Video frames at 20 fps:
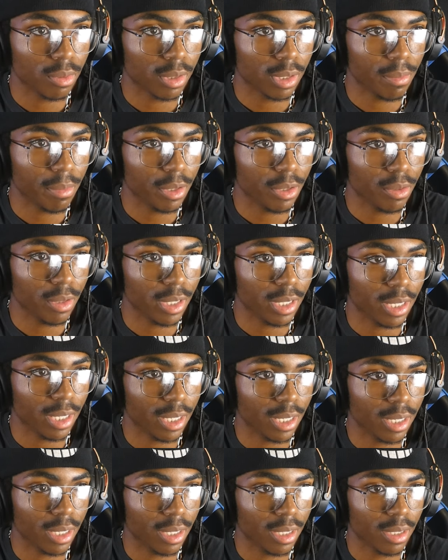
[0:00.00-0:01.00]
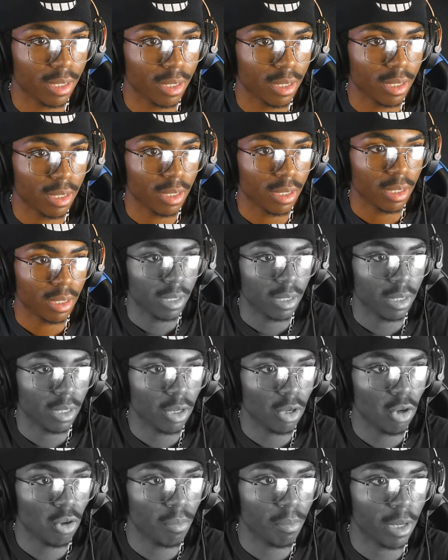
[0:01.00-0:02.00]
Let me do the, uh...
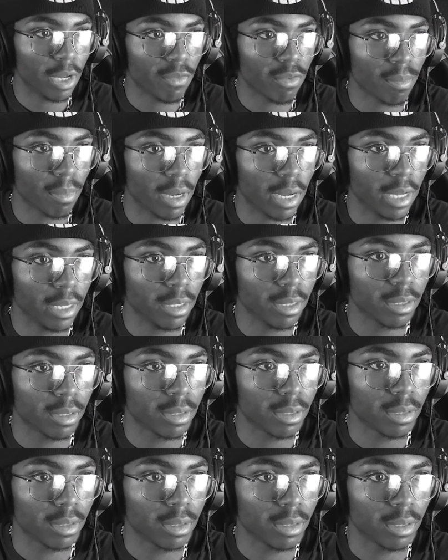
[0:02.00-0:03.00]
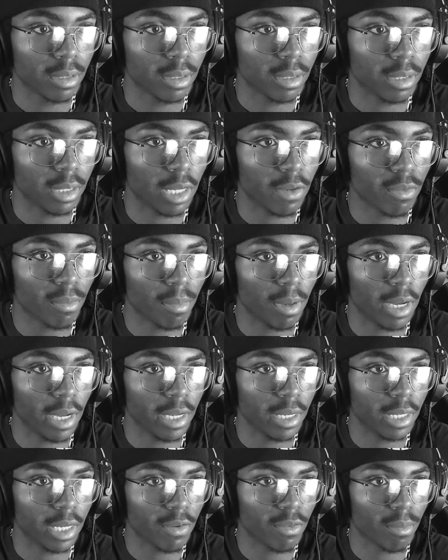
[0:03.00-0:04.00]
Nope, never mind. Never
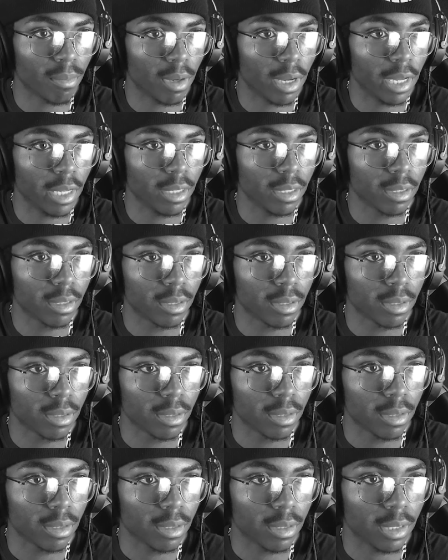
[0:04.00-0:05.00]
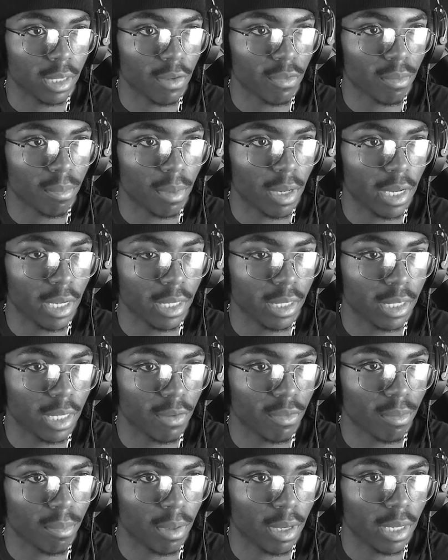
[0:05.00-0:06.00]
mind, never mind. Never mind,
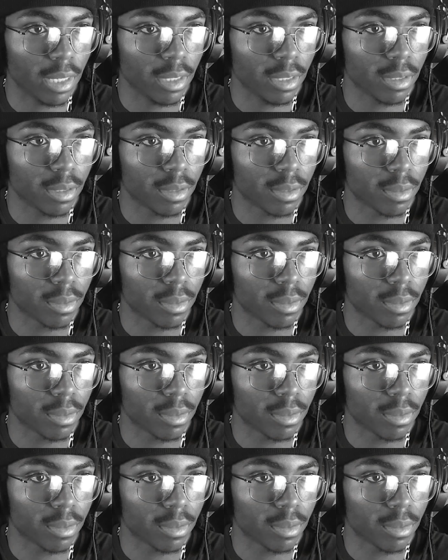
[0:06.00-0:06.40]
never mind.